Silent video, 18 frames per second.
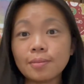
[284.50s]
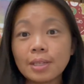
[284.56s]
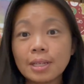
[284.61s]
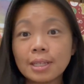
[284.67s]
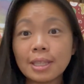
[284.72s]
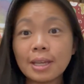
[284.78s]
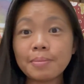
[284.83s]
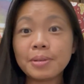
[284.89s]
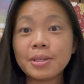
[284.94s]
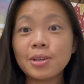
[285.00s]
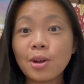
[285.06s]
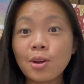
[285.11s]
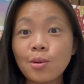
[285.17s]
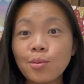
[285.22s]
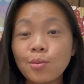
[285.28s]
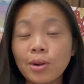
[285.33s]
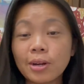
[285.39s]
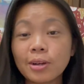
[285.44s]
Let me
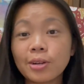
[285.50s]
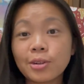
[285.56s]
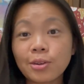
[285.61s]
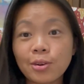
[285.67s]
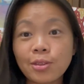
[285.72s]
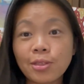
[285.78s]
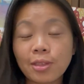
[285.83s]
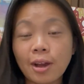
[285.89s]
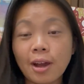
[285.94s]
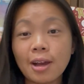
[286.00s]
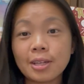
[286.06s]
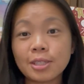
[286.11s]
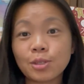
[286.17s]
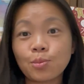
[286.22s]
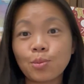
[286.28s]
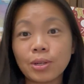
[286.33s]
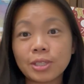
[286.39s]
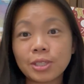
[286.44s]
know, what are your
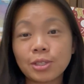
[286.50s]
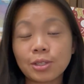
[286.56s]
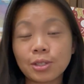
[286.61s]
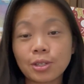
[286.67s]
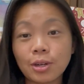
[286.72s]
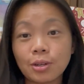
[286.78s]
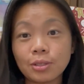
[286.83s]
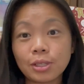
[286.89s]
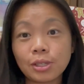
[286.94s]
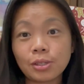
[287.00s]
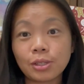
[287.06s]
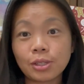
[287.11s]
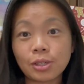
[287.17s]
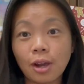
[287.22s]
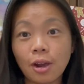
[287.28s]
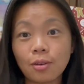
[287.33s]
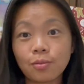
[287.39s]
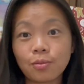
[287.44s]
thoughts? What's your go-to
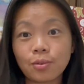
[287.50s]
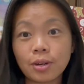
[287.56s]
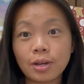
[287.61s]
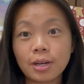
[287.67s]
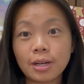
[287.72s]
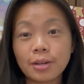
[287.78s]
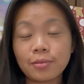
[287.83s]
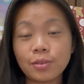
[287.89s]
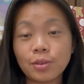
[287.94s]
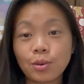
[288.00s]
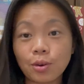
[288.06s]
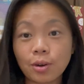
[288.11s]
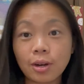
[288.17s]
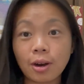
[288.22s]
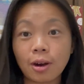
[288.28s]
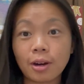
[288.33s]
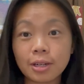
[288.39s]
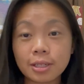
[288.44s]
software if you're
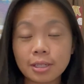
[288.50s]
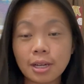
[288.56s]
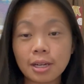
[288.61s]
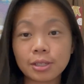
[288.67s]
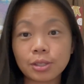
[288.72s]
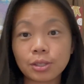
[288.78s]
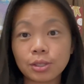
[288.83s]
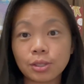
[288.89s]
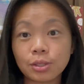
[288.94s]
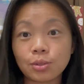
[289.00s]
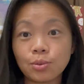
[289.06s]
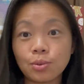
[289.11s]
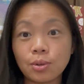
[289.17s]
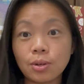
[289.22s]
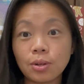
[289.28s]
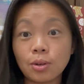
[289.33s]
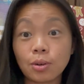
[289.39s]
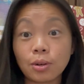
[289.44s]
in architecture
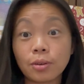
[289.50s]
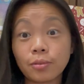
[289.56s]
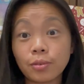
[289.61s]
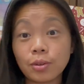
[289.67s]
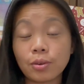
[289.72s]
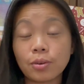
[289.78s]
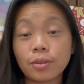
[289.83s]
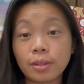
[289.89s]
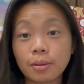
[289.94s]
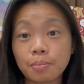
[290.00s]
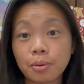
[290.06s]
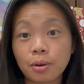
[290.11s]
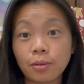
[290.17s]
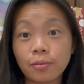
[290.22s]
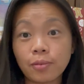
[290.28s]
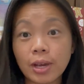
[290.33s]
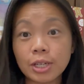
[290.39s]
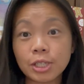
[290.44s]
school or if you're in the
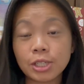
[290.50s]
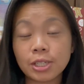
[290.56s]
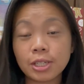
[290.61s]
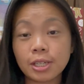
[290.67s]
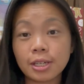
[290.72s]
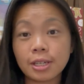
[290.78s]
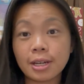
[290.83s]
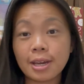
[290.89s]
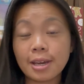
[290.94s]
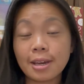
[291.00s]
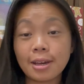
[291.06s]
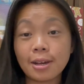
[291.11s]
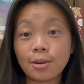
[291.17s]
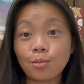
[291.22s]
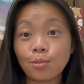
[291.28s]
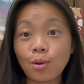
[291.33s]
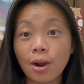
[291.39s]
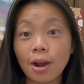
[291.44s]
profession,
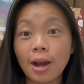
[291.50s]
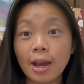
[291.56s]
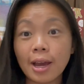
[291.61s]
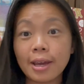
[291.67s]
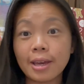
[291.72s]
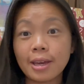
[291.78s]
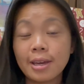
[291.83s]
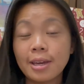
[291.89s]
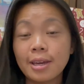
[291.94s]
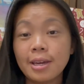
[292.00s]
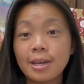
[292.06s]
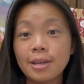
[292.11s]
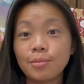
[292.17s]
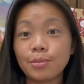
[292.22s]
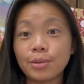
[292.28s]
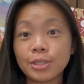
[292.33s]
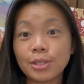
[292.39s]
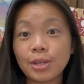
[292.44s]
and why?
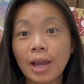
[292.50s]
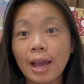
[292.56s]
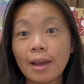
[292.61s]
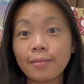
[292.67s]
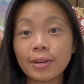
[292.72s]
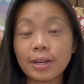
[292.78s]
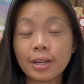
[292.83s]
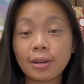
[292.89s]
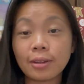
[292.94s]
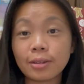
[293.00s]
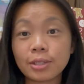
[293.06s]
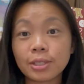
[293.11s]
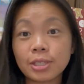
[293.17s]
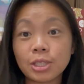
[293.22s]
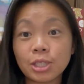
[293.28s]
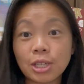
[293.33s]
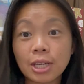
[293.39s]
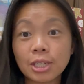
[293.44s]
Would you have any other
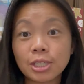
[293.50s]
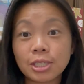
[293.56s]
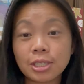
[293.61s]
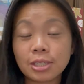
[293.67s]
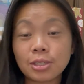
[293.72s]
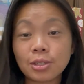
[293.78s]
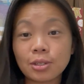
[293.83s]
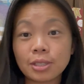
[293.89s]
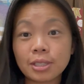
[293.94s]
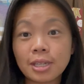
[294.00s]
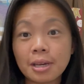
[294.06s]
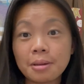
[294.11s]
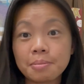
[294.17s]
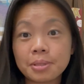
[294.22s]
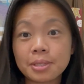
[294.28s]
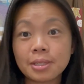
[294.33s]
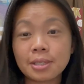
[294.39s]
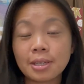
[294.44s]
suggestions or
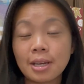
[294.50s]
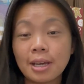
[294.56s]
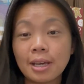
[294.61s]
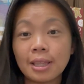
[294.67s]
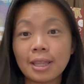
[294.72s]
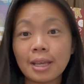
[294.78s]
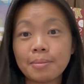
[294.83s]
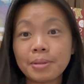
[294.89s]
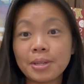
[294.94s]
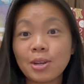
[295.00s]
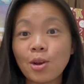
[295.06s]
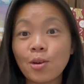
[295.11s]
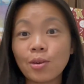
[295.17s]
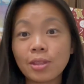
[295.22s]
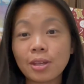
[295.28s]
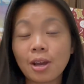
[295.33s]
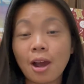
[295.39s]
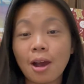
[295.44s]
tips? Let me
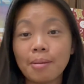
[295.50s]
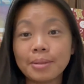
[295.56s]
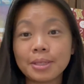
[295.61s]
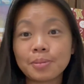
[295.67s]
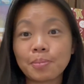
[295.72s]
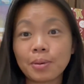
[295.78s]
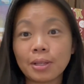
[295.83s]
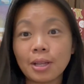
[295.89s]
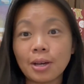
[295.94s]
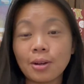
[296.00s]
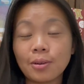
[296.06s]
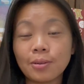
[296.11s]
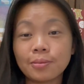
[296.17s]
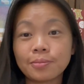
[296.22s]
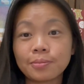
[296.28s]
know in the comments below.